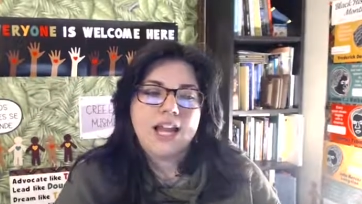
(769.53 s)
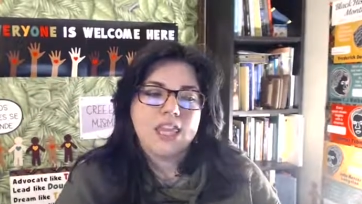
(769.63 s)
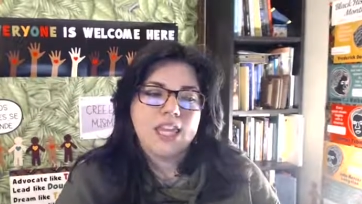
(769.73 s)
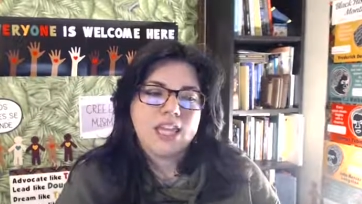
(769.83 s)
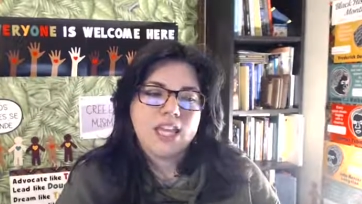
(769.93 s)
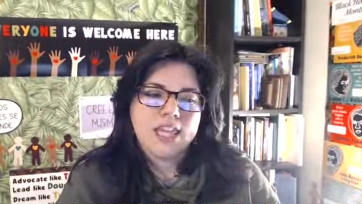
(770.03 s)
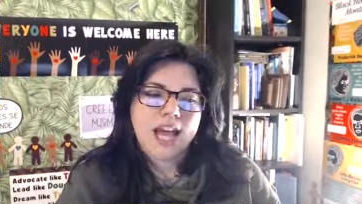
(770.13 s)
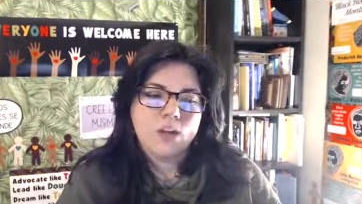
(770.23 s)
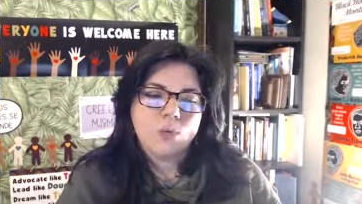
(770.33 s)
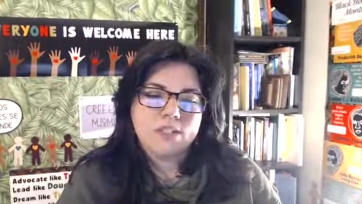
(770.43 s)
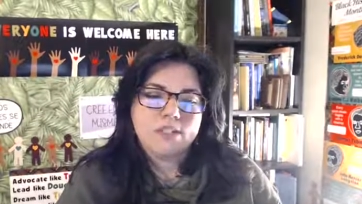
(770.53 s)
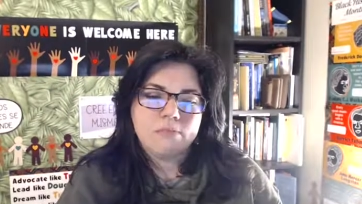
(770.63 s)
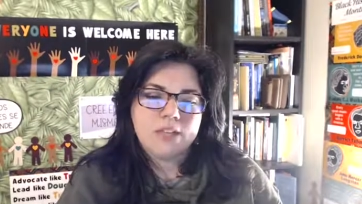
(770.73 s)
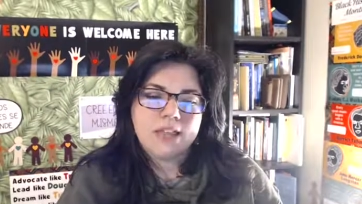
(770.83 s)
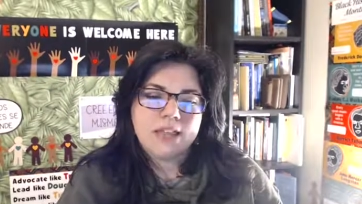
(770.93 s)
And I think that that was
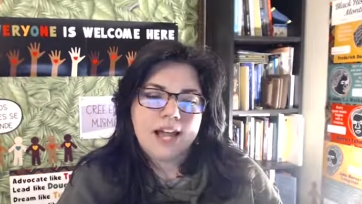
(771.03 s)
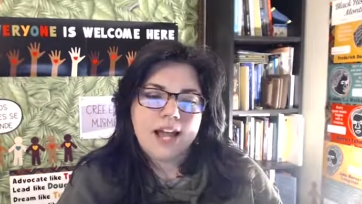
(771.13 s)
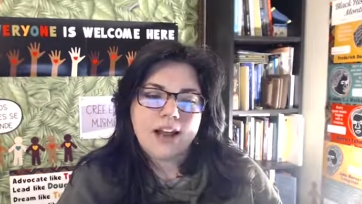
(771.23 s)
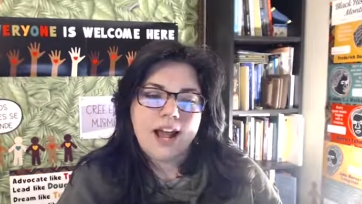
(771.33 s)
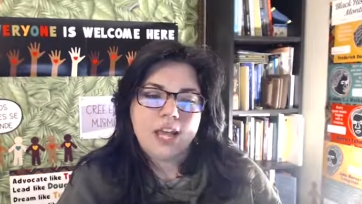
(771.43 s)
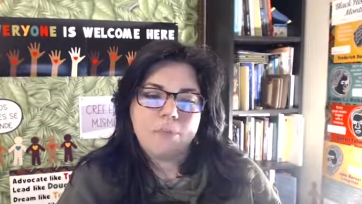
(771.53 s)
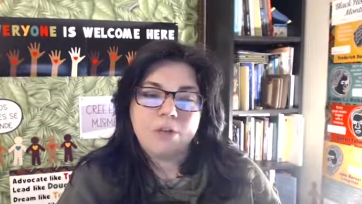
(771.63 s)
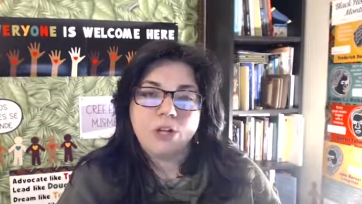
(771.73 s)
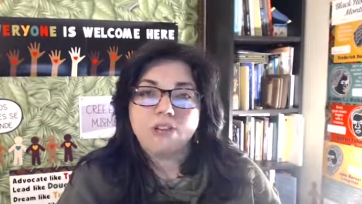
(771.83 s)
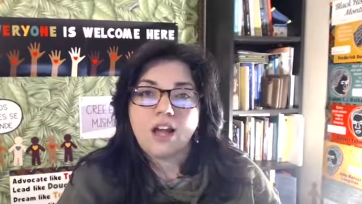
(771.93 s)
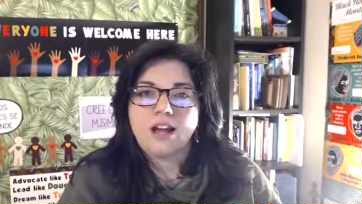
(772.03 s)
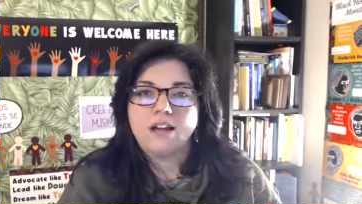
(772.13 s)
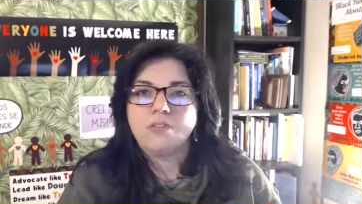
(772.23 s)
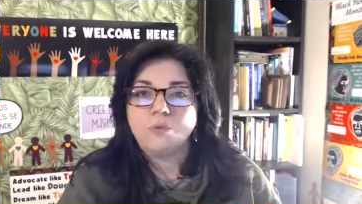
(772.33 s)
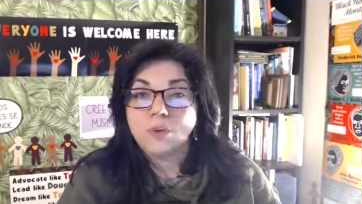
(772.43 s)
something that I built
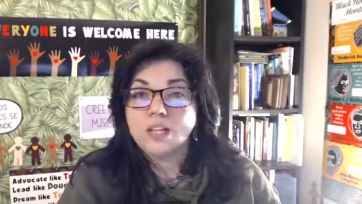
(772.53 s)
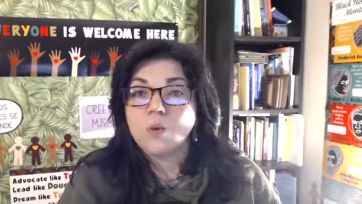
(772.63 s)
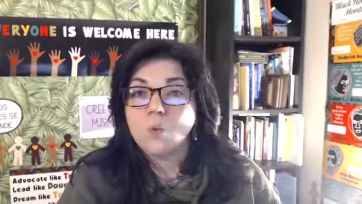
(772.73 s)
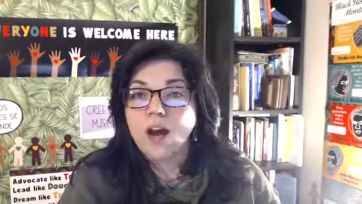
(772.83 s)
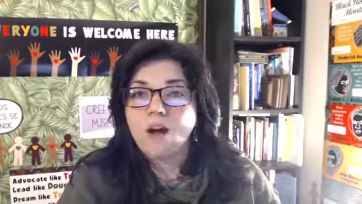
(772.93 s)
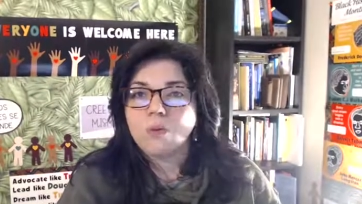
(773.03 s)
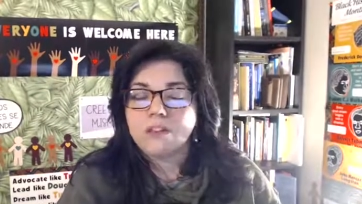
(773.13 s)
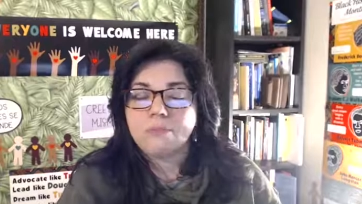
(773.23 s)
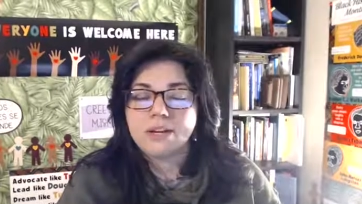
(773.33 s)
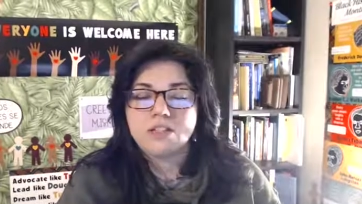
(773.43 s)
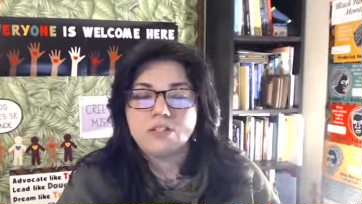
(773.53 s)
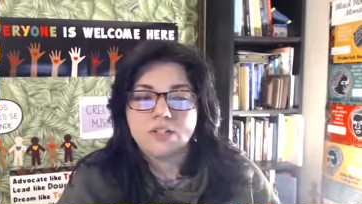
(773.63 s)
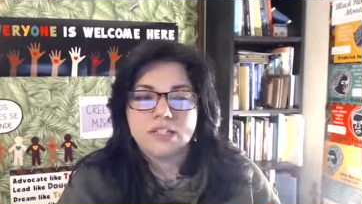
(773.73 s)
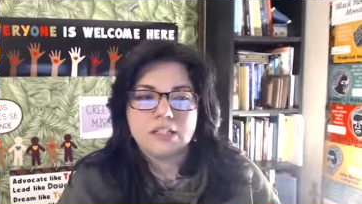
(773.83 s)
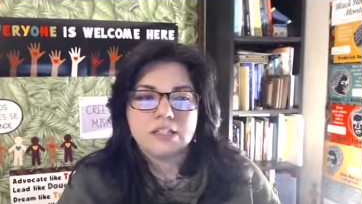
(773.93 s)
on really well with my
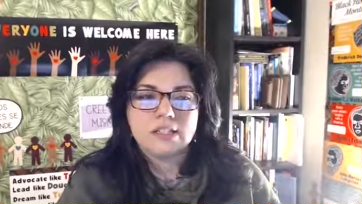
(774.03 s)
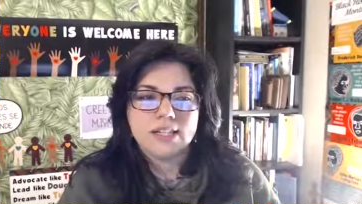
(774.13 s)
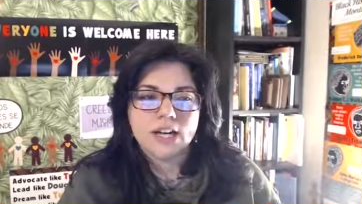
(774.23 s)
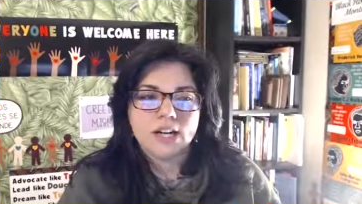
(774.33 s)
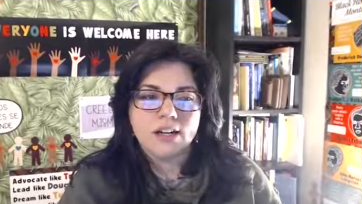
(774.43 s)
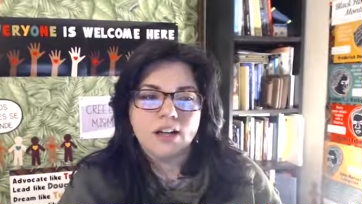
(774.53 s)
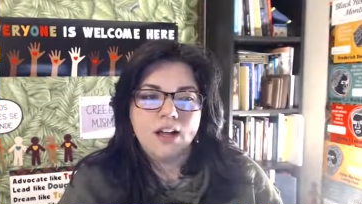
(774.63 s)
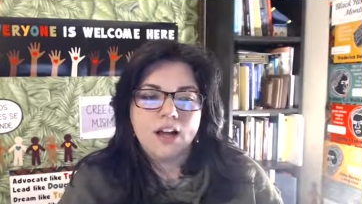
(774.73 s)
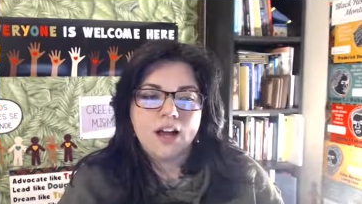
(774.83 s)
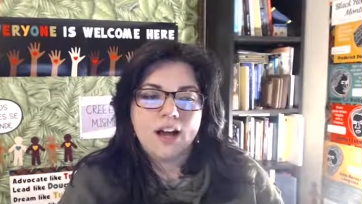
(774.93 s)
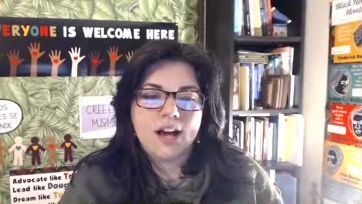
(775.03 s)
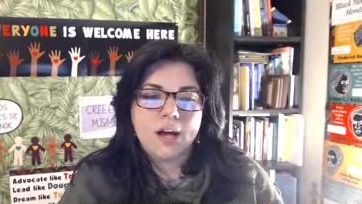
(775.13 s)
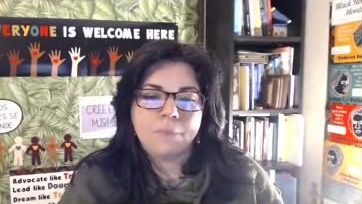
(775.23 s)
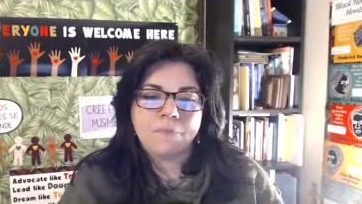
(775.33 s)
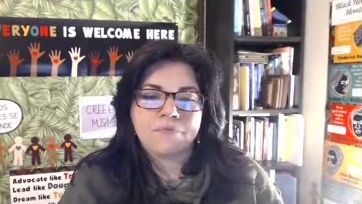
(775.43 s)
students this year.
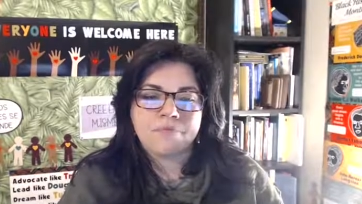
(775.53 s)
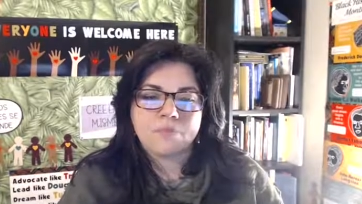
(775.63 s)
Um,